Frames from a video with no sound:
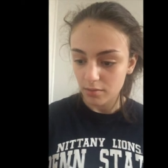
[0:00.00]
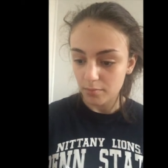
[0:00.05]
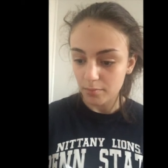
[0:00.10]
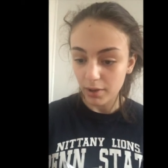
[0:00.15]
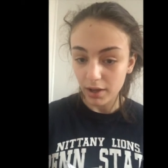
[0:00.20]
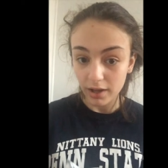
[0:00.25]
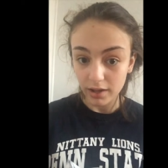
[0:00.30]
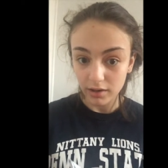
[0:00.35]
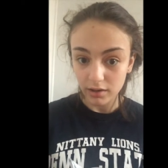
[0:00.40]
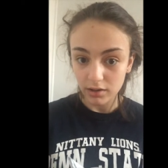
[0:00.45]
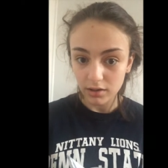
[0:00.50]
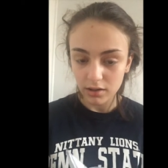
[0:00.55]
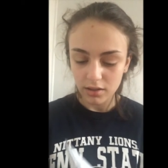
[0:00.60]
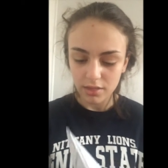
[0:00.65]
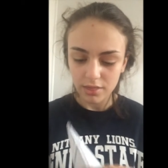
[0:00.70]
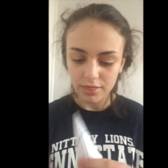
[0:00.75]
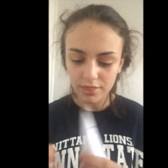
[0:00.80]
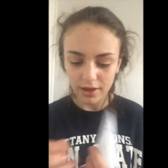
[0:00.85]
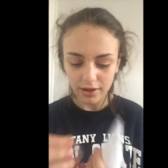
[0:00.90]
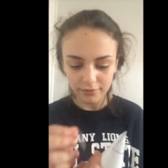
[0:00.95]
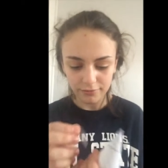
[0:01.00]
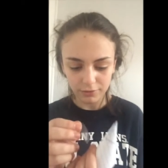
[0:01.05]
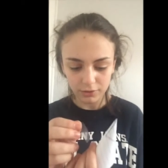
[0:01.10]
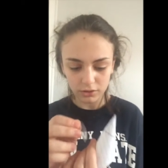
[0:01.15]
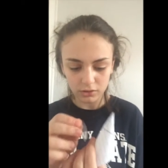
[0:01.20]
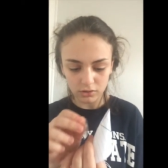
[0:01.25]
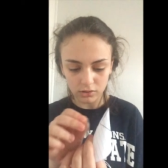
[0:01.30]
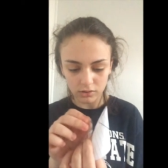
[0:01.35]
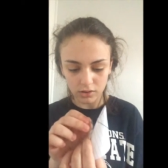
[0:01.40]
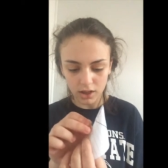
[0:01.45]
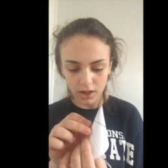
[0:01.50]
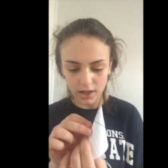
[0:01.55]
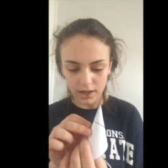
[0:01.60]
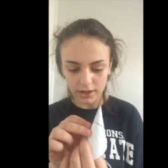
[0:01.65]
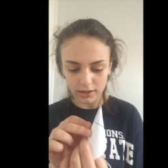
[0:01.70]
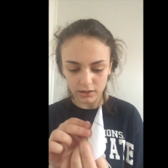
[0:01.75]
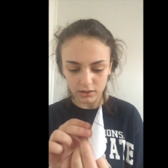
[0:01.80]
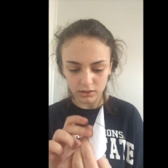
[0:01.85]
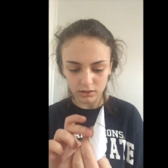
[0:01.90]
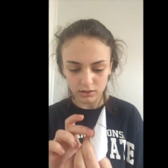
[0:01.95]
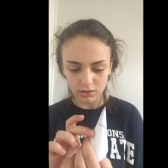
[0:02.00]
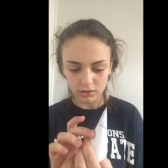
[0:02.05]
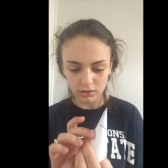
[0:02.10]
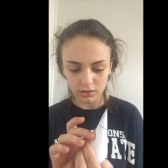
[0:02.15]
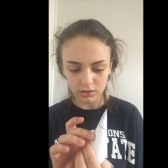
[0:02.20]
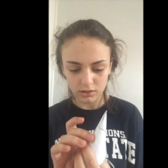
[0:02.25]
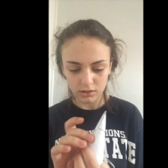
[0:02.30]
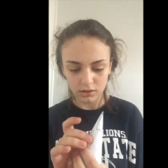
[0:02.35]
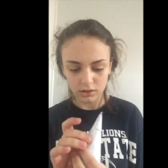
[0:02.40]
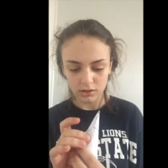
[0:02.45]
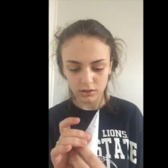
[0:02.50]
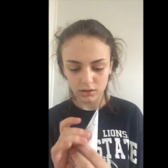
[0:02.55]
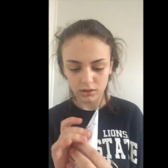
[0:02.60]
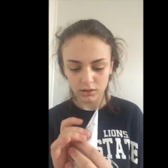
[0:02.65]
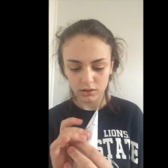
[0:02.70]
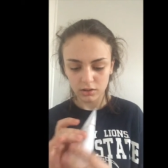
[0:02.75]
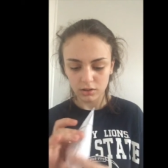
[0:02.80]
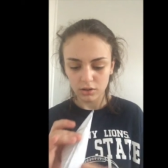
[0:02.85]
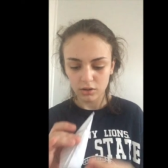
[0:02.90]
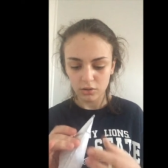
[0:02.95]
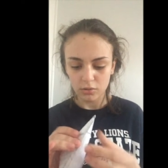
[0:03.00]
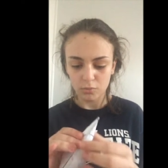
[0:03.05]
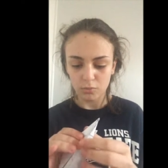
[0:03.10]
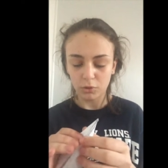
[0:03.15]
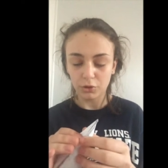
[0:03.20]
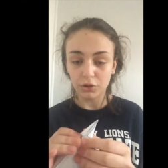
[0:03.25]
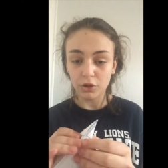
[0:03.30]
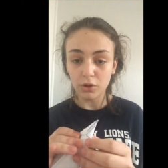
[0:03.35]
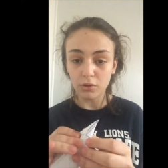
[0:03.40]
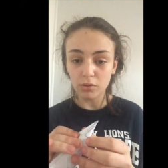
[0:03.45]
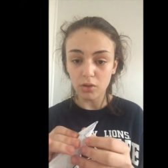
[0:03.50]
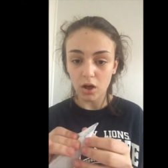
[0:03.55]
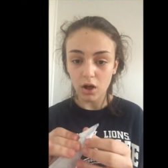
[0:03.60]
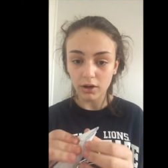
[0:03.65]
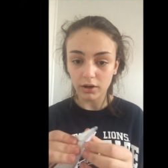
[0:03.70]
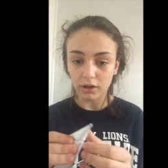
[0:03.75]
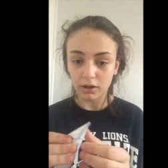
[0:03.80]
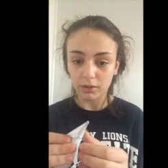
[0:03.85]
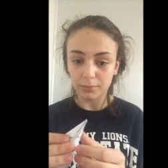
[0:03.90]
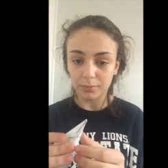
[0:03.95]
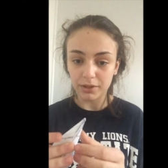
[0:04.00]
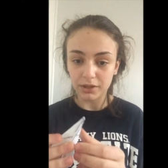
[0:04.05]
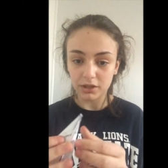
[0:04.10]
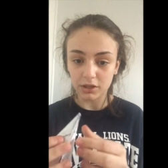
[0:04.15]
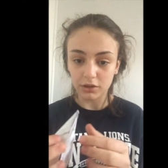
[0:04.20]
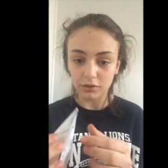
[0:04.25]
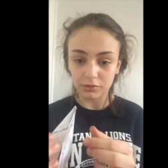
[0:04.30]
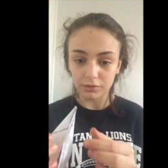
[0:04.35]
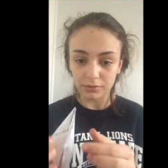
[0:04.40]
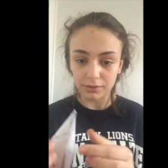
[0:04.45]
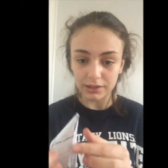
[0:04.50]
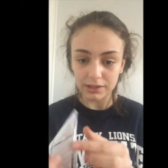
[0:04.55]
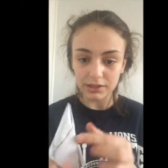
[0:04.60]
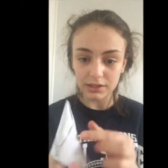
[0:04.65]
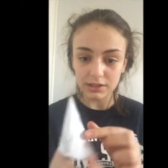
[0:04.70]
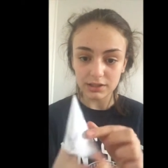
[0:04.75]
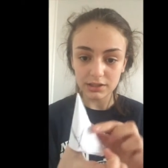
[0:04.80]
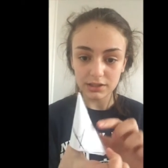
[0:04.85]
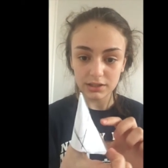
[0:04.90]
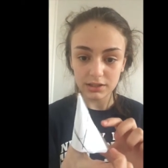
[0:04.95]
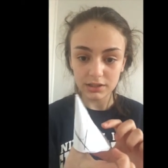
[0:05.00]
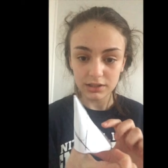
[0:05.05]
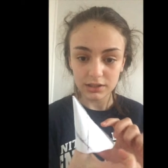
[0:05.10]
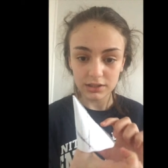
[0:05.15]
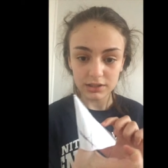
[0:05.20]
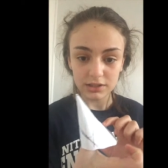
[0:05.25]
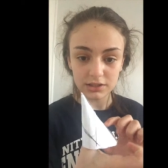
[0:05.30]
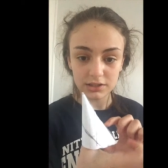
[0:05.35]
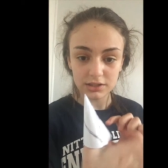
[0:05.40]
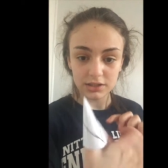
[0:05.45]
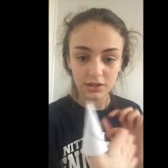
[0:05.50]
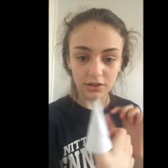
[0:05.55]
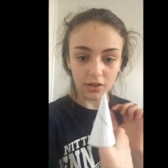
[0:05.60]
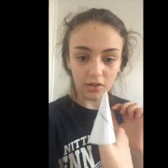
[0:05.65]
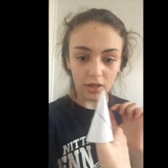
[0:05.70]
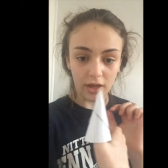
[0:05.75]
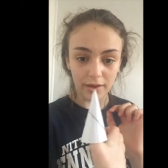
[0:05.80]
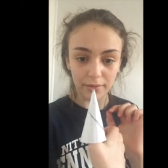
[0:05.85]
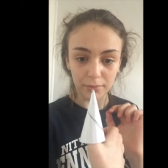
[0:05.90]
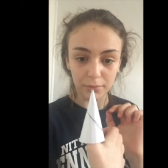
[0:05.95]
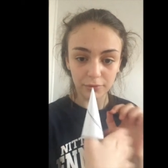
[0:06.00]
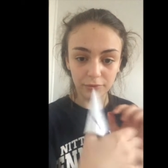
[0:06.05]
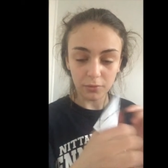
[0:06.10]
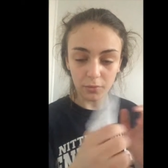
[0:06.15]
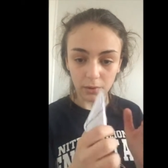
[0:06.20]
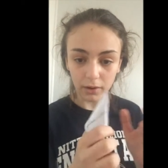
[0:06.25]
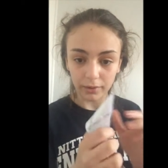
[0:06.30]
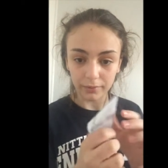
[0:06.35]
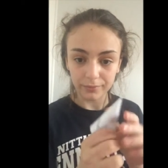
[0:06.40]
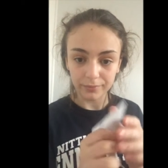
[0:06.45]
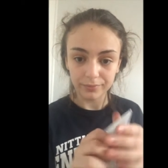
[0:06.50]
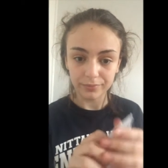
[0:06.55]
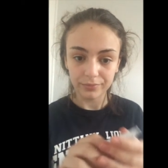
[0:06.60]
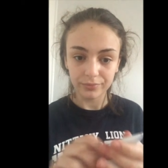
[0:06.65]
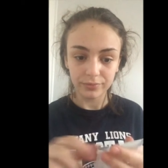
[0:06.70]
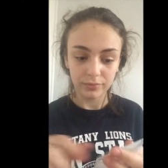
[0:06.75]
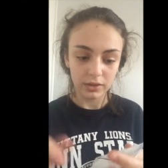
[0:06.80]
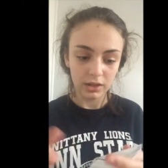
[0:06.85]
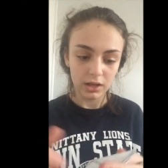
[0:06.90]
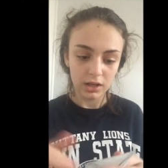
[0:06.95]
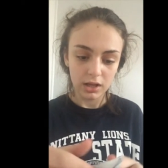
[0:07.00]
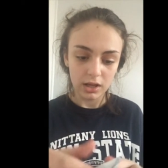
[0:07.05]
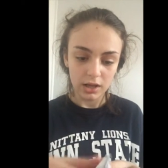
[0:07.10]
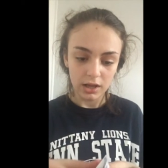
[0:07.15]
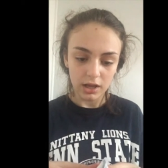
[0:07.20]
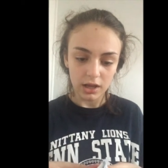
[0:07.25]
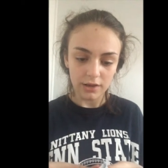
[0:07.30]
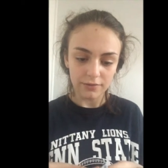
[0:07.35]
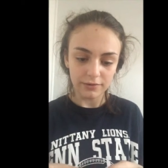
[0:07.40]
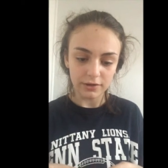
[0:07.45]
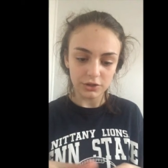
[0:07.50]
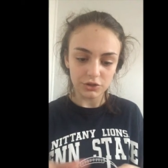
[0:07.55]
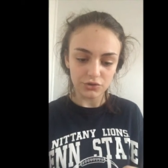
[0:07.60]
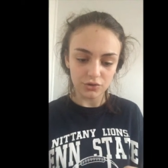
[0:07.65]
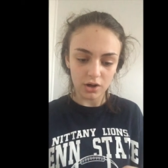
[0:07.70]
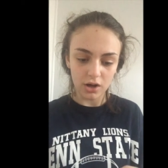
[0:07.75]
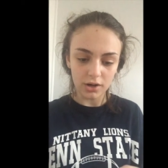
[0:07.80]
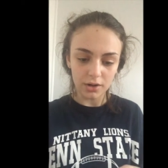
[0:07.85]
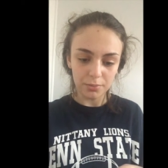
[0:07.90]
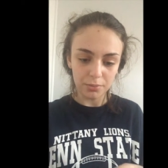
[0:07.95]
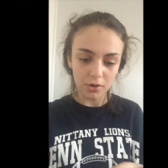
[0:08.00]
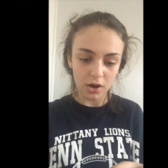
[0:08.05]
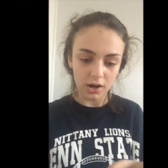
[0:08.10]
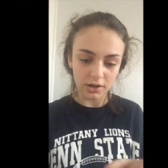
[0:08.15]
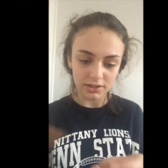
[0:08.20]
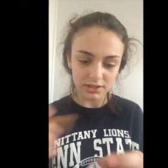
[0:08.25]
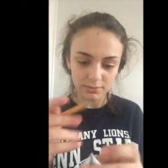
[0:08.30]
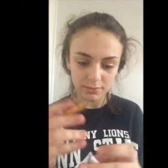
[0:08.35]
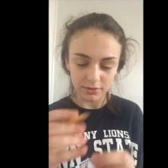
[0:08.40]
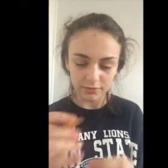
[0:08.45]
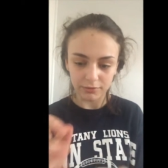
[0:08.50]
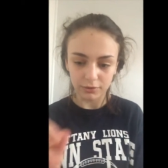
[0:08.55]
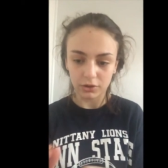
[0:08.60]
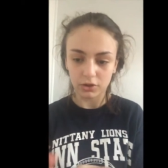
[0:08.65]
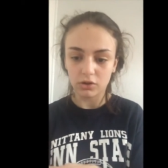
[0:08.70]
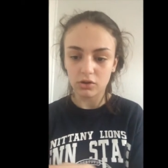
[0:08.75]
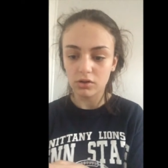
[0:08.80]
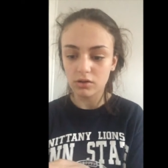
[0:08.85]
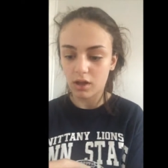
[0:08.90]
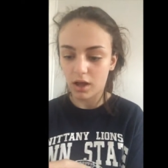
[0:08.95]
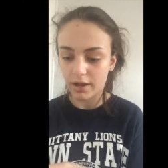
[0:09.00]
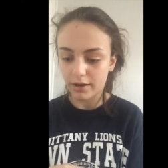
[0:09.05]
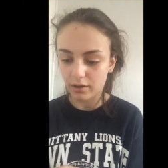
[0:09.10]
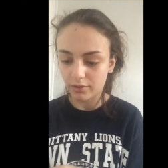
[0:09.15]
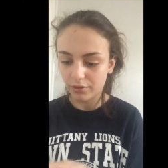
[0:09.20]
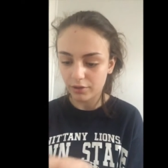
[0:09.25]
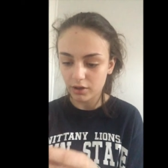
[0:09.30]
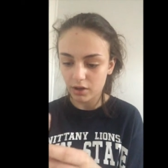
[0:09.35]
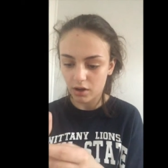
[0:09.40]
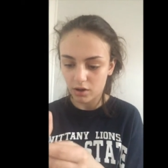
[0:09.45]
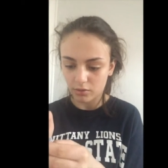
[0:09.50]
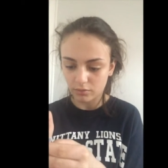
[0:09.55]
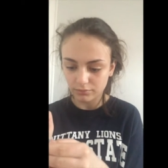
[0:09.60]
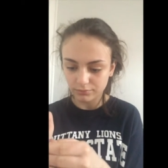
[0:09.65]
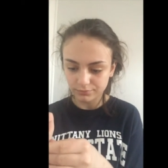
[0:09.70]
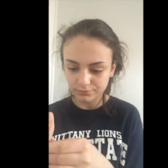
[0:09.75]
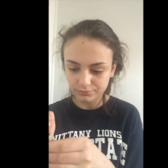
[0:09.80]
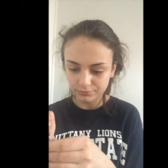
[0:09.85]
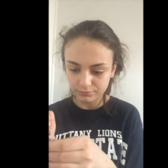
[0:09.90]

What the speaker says: but that vertical line will no longer be congruent to the line before. If I draw an approximate vertical line on the cone,